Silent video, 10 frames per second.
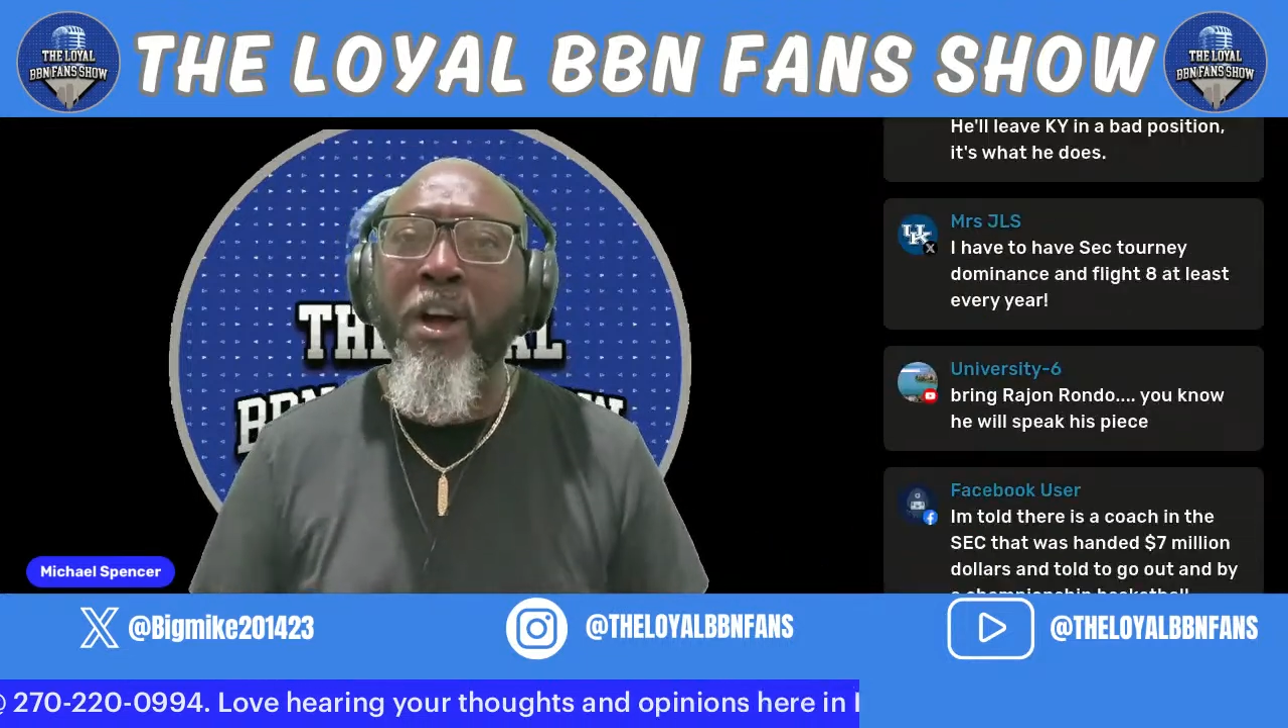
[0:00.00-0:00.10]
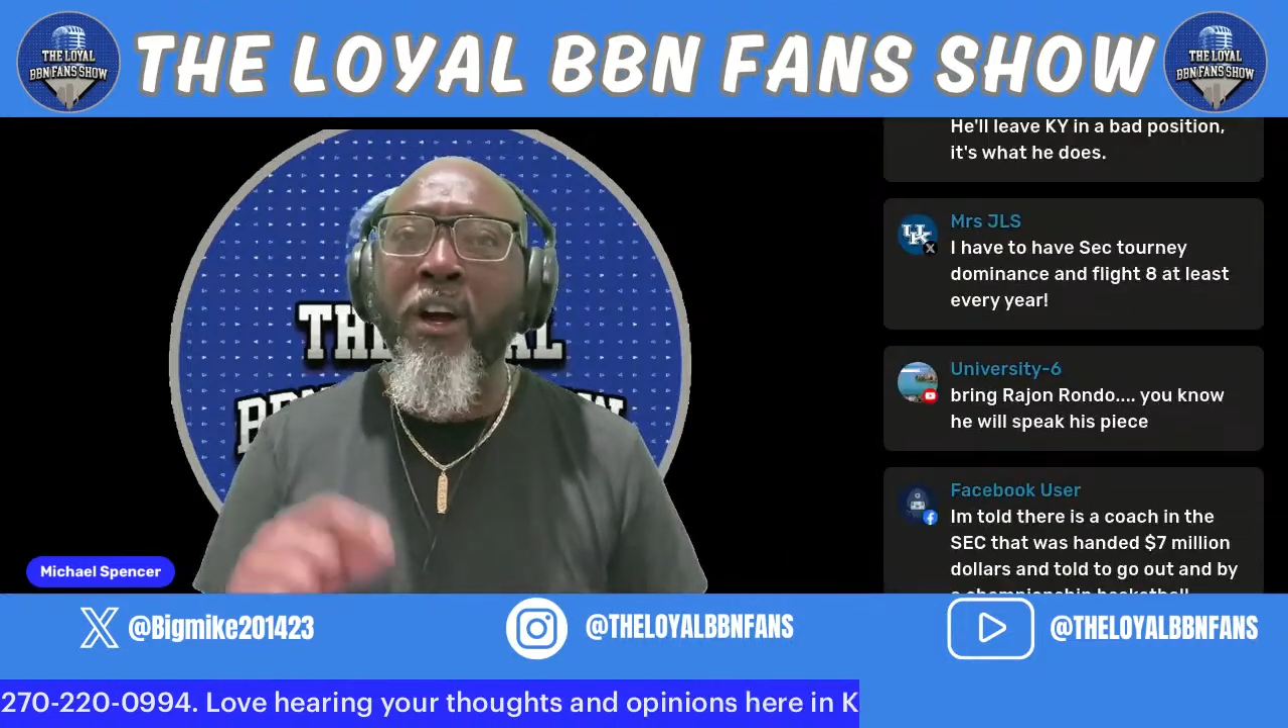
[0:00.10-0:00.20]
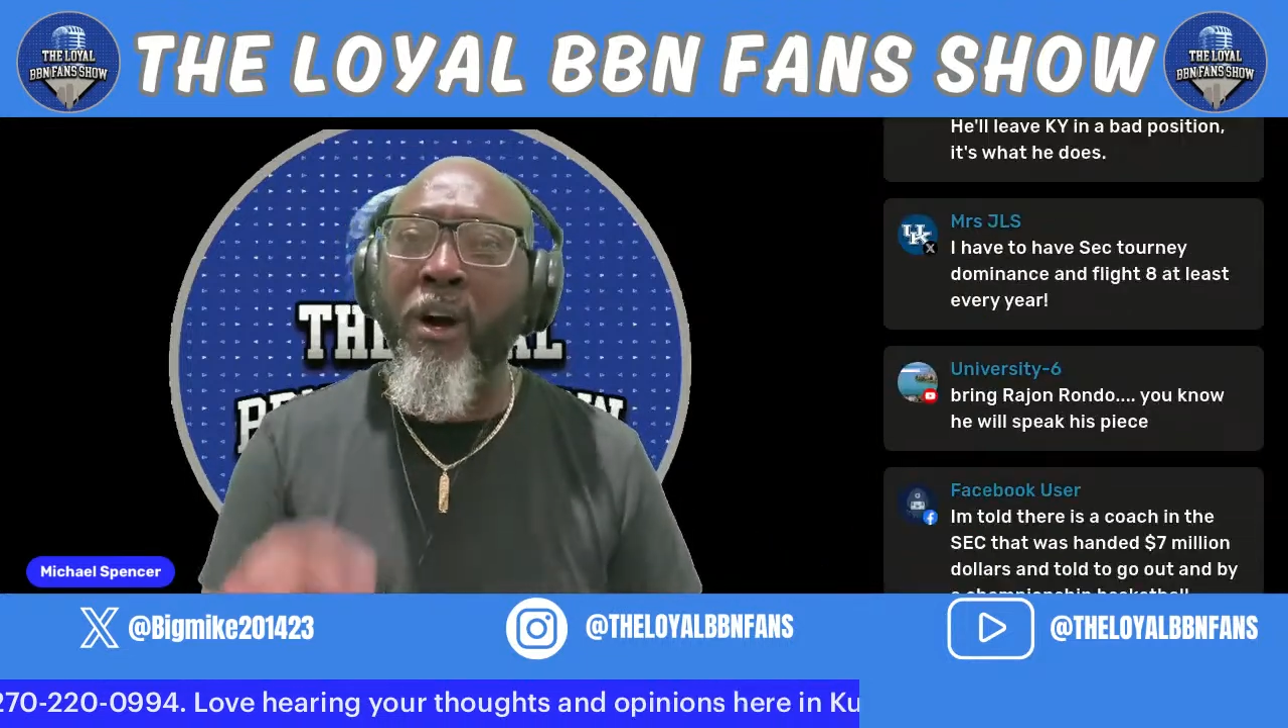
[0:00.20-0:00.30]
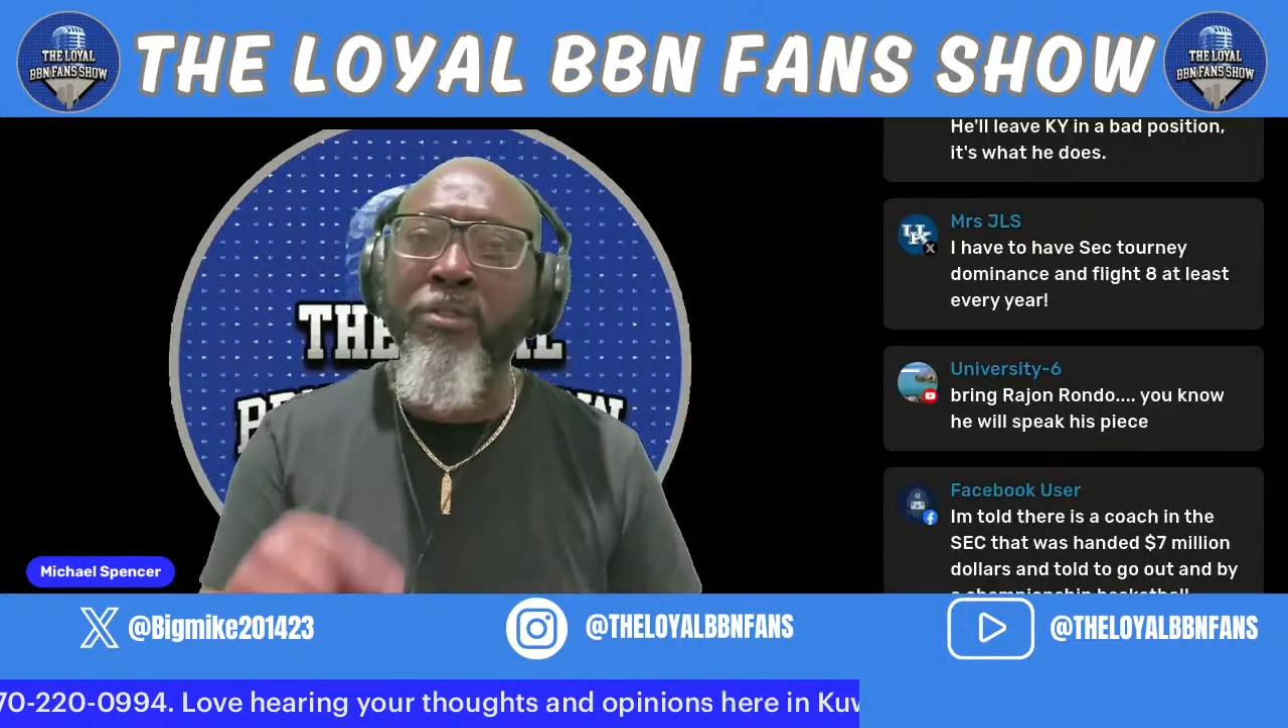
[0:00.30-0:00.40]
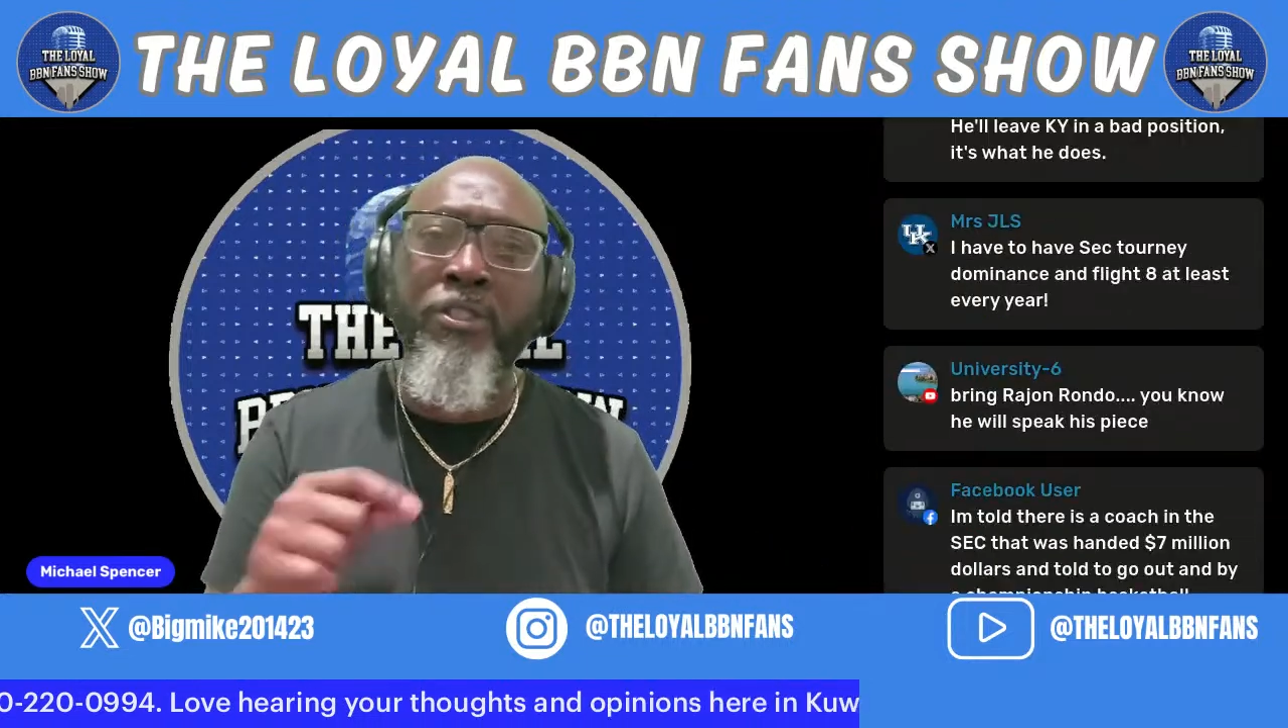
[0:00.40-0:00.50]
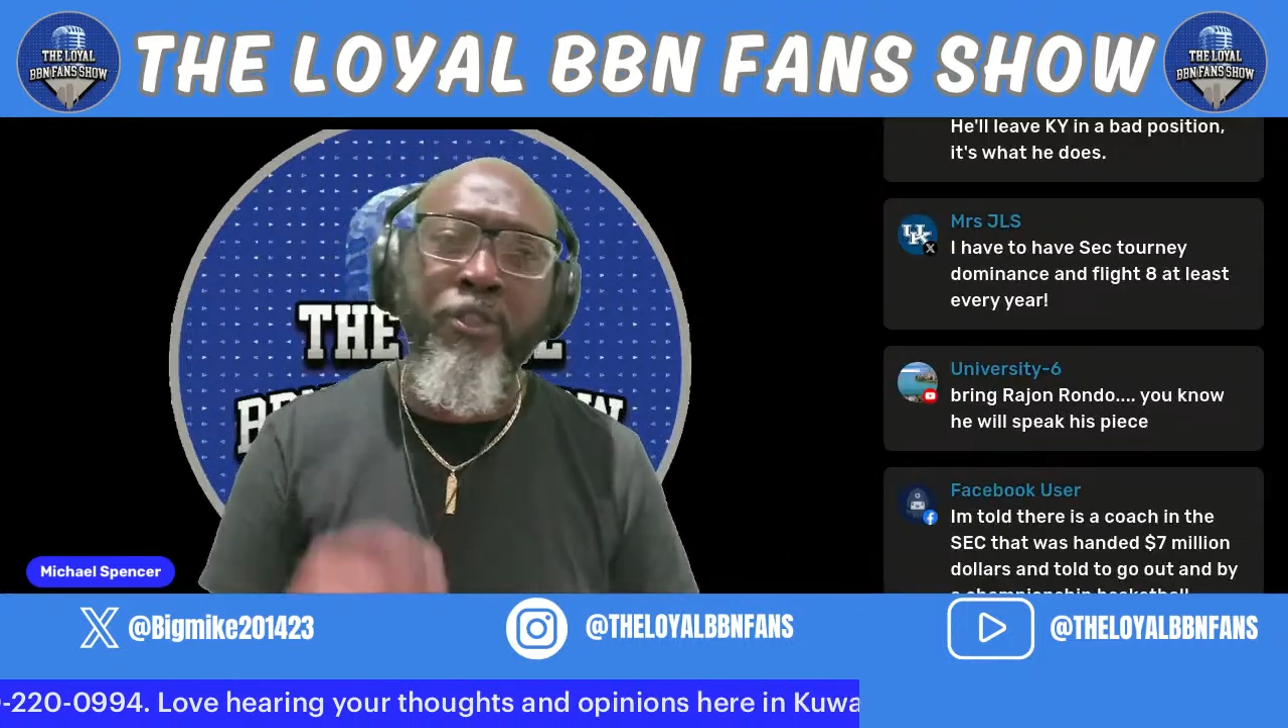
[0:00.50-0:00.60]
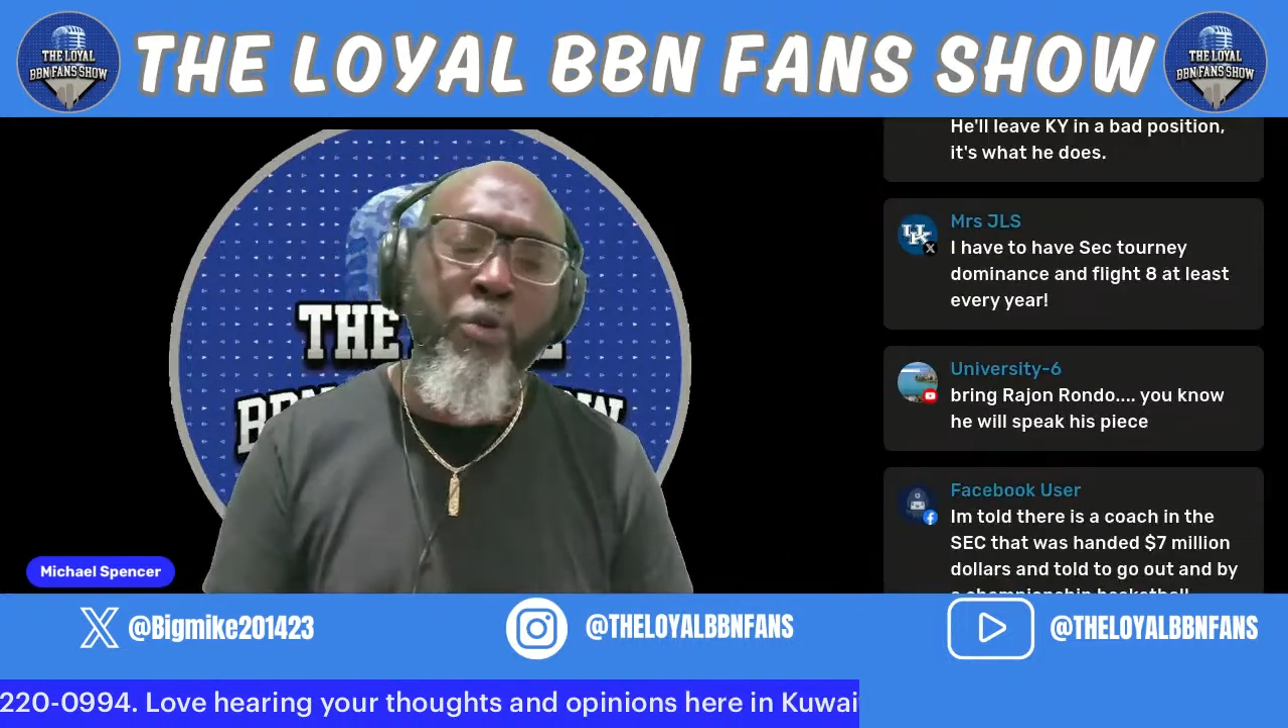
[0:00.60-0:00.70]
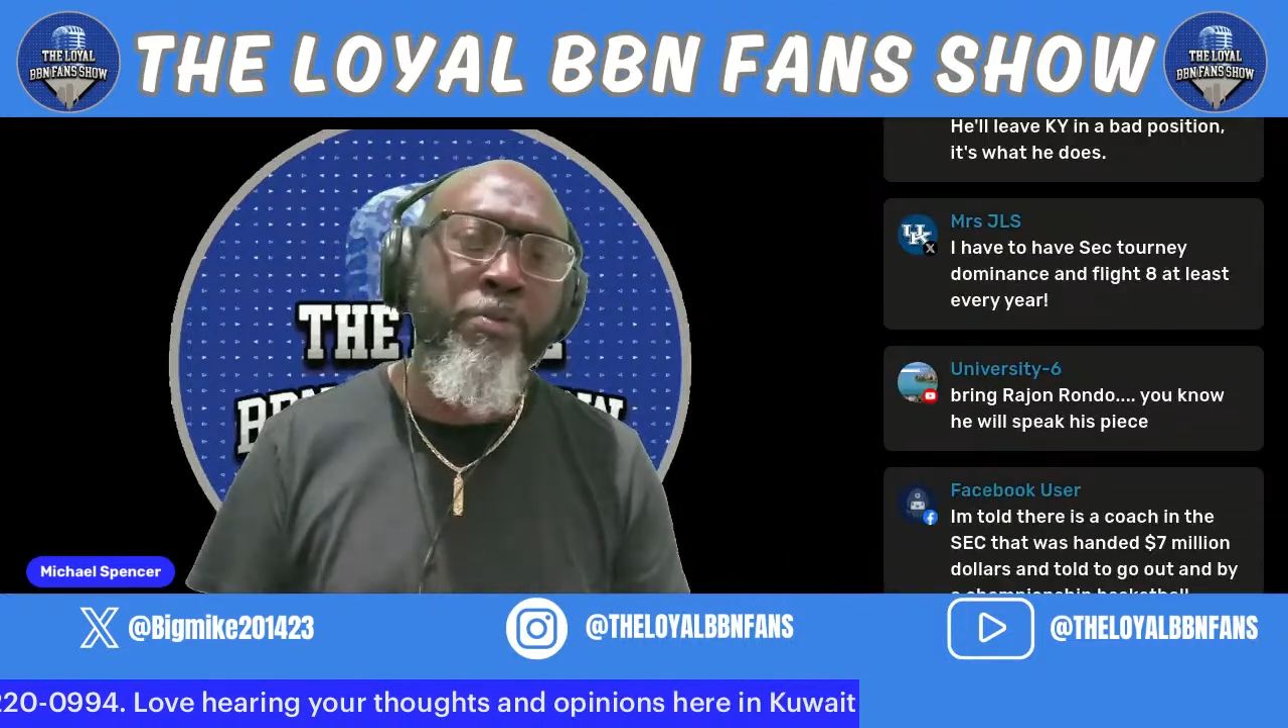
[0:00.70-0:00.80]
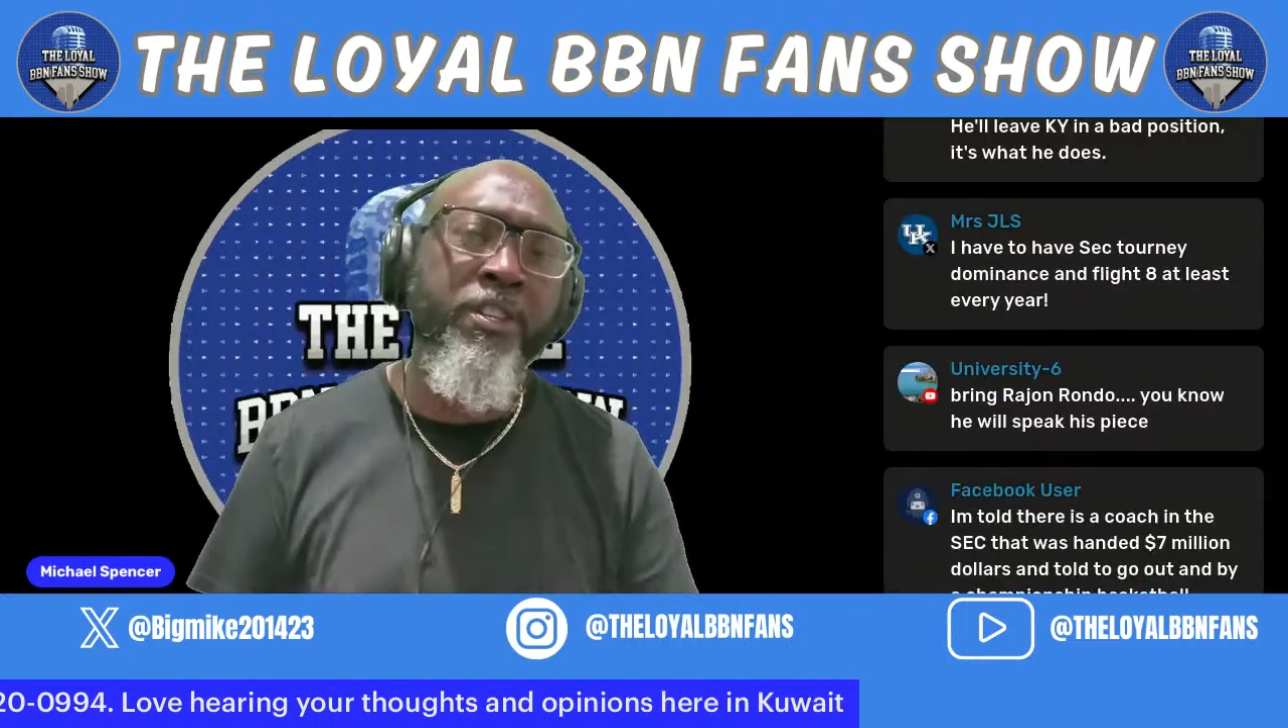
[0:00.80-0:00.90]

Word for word: Coach Stoops